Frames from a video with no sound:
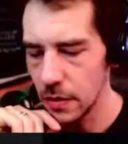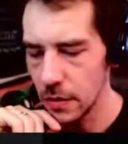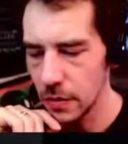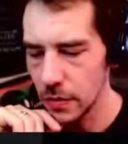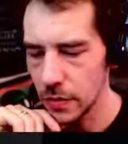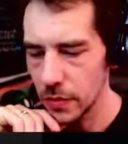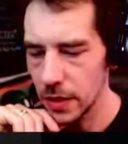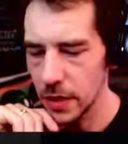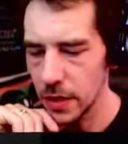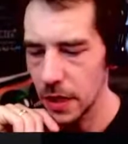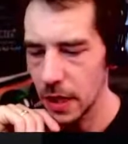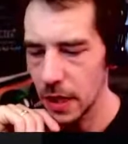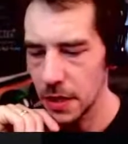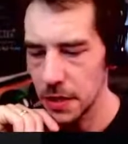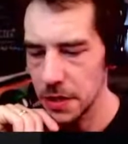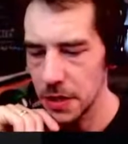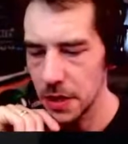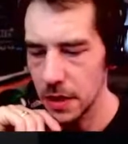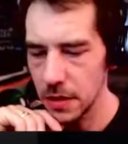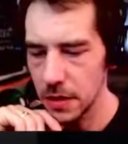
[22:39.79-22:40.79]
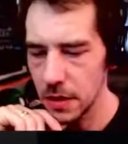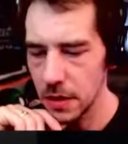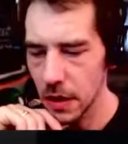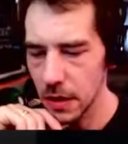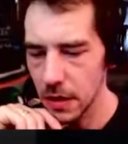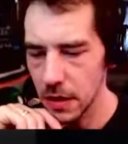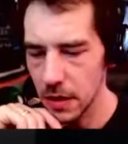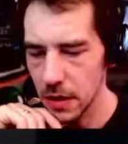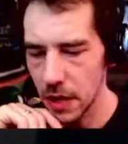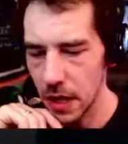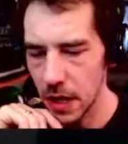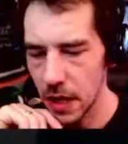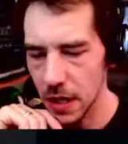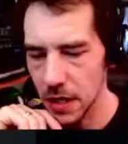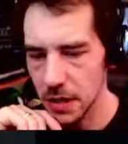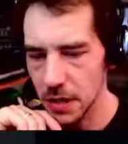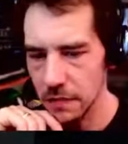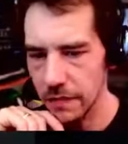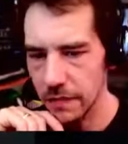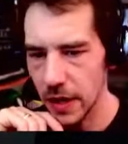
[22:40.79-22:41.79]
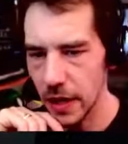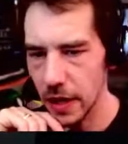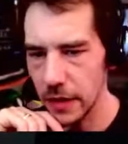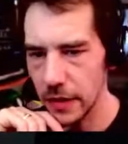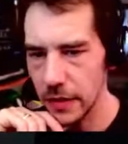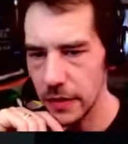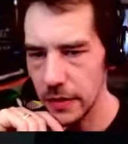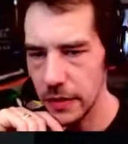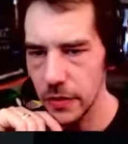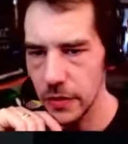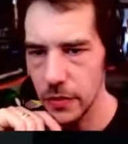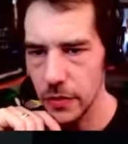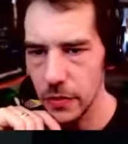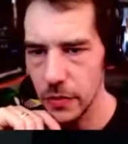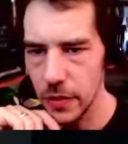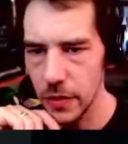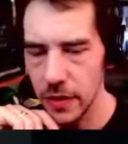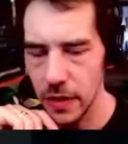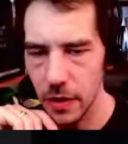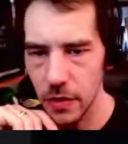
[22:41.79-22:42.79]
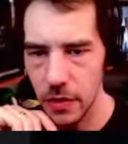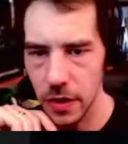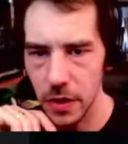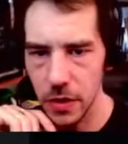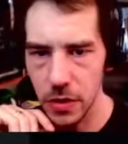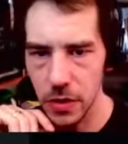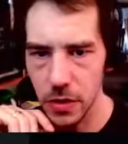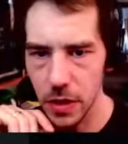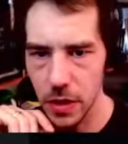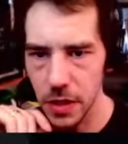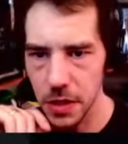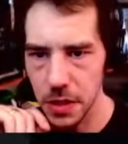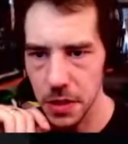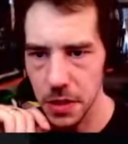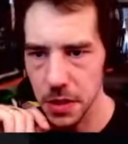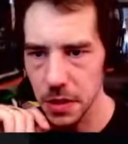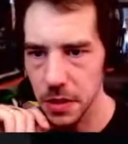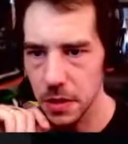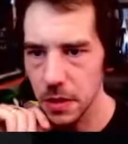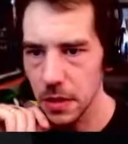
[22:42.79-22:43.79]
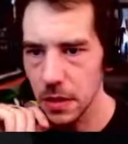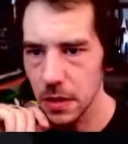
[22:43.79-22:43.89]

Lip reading: realize that nothing has value without interest,